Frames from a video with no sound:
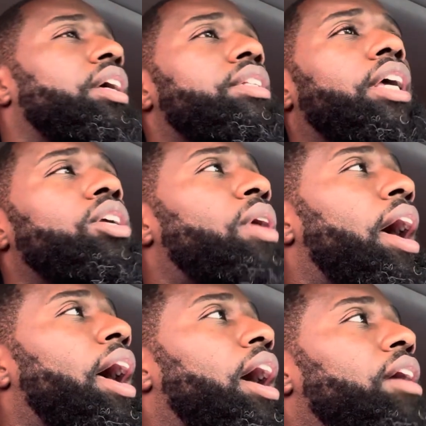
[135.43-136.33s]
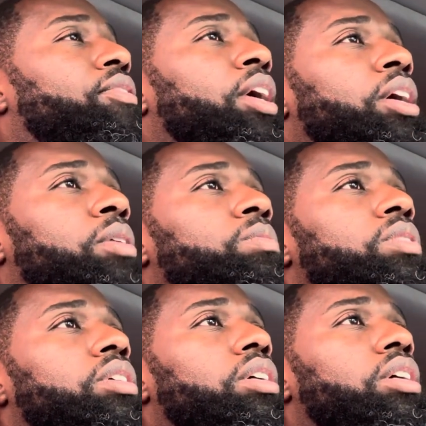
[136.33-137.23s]
Then you have him
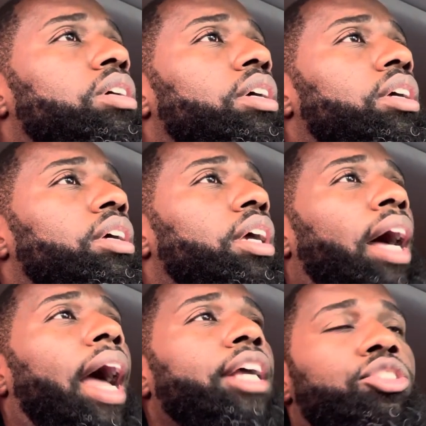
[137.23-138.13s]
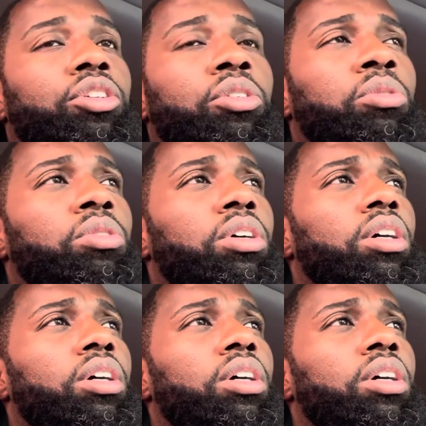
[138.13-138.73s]
in high school